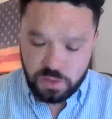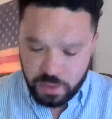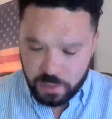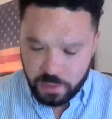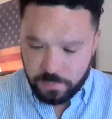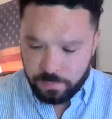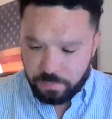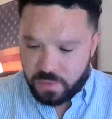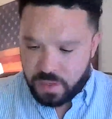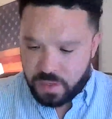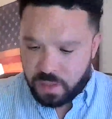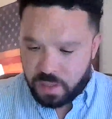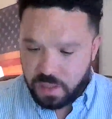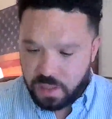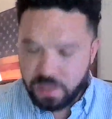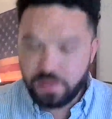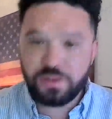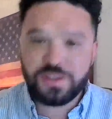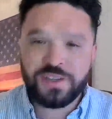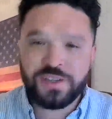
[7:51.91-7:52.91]
So
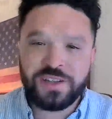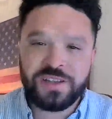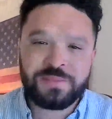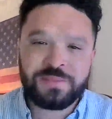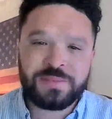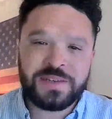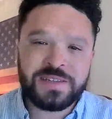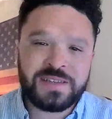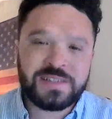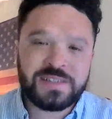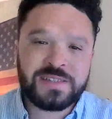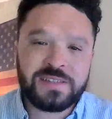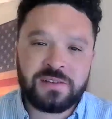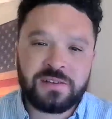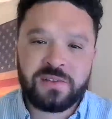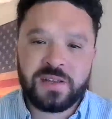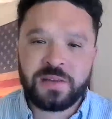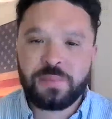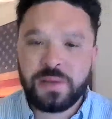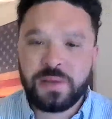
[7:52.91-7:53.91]
those are the updates on
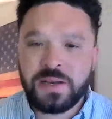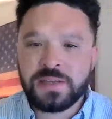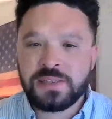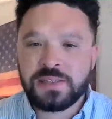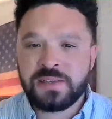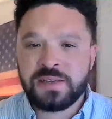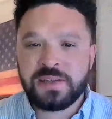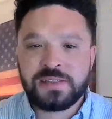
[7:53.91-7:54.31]
Silver Lane Plaza.